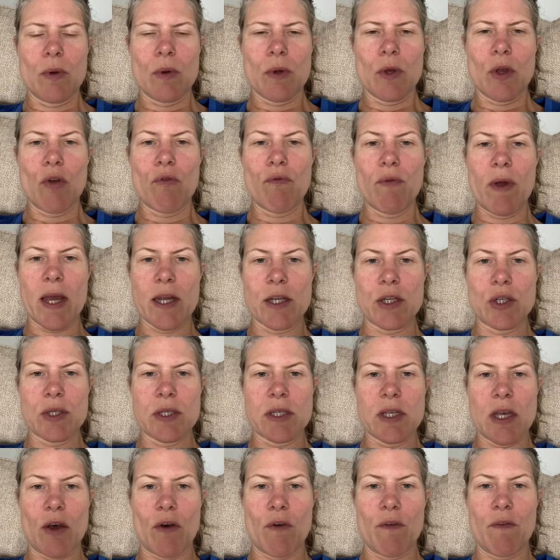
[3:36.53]
correct
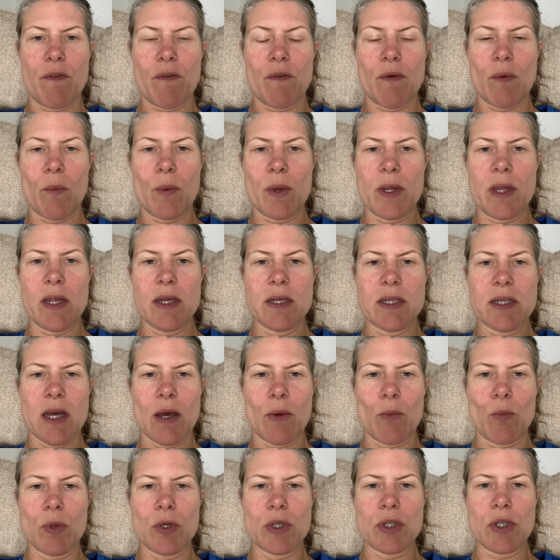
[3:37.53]
yourself within
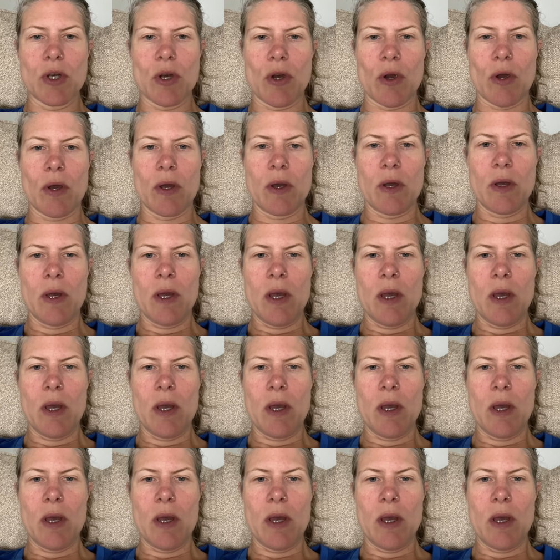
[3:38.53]
downward dog.